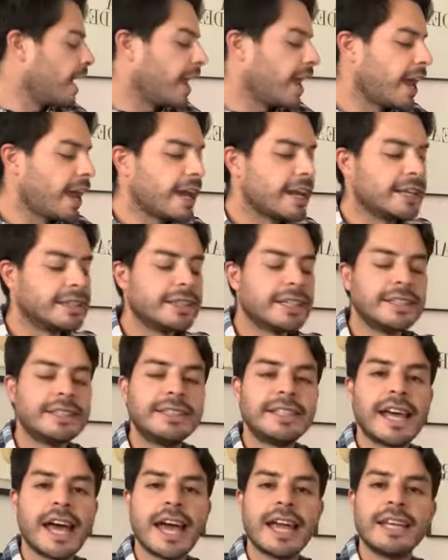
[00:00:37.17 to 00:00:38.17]
And as
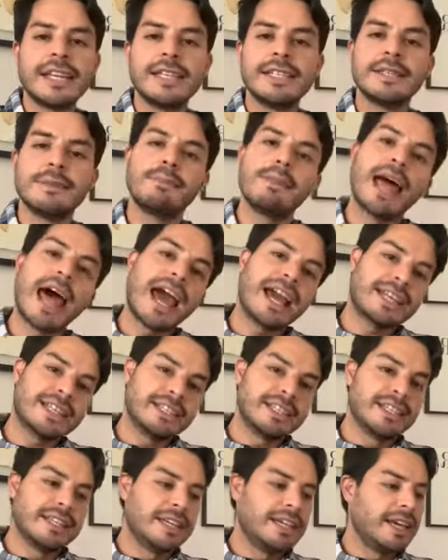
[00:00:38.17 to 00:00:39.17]
I said, it's a
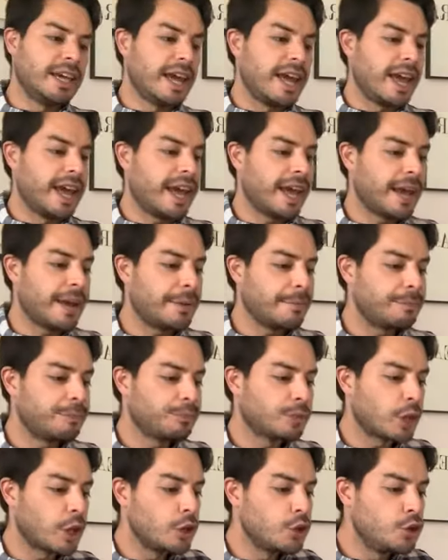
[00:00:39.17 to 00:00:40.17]
black tea,
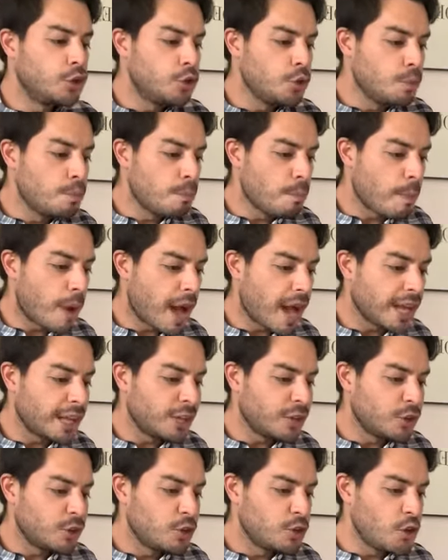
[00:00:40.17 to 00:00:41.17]
and you
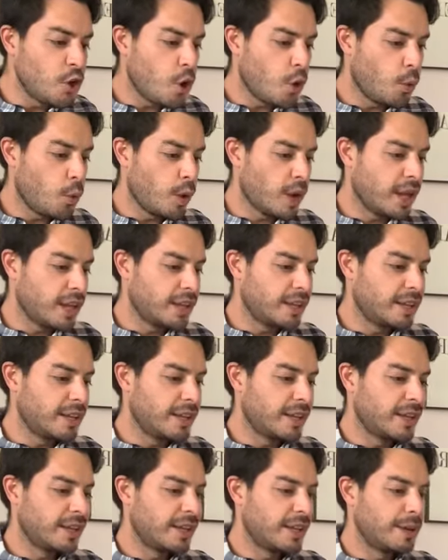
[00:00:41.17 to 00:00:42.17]
might know it
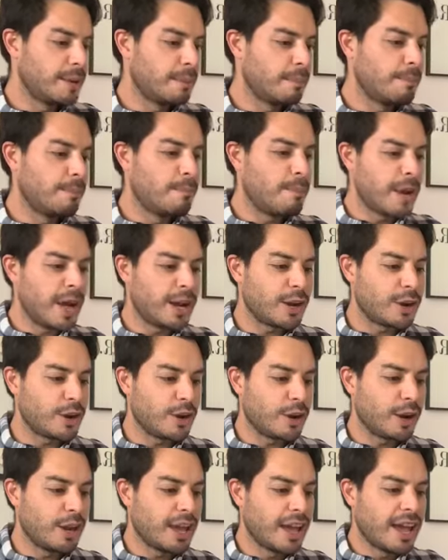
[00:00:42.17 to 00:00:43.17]

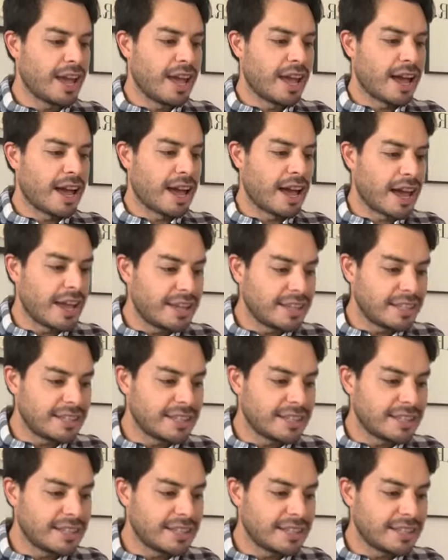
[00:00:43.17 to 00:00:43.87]
better as